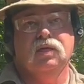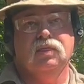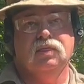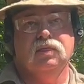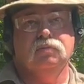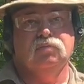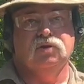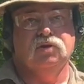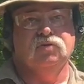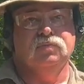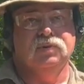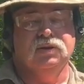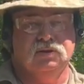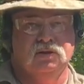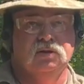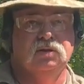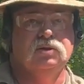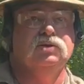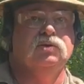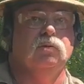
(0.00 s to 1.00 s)
improvement,
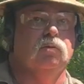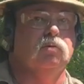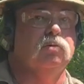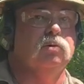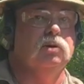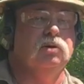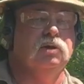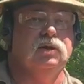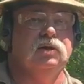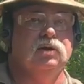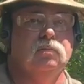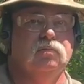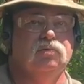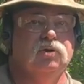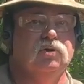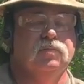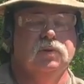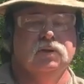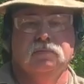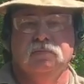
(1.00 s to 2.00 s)
really good
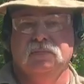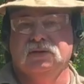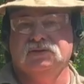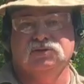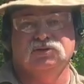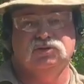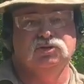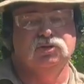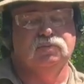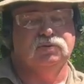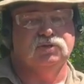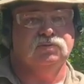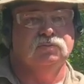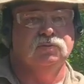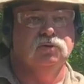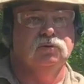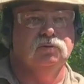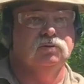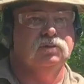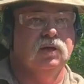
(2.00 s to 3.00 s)
improvement, makes it super
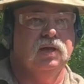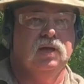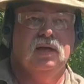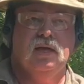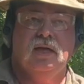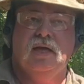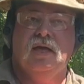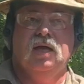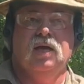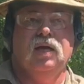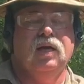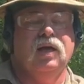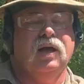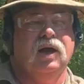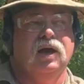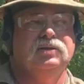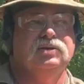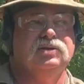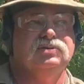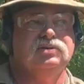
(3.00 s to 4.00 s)
smooth.
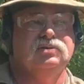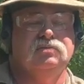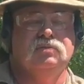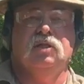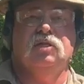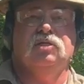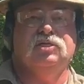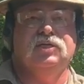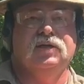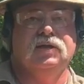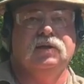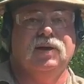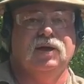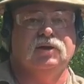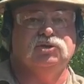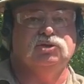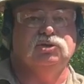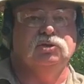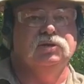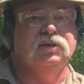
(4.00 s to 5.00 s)
I just think
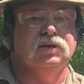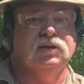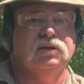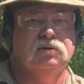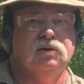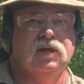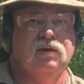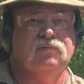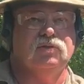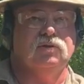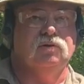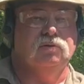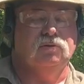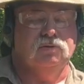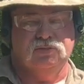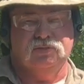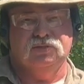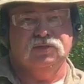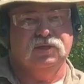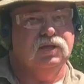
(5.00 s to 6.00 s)
about shooting, I don't have to
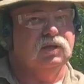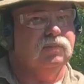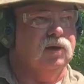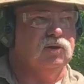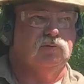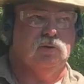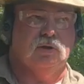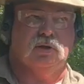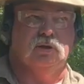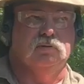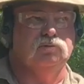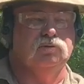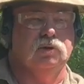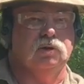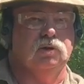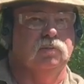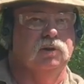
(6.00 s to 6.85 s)
think about trigger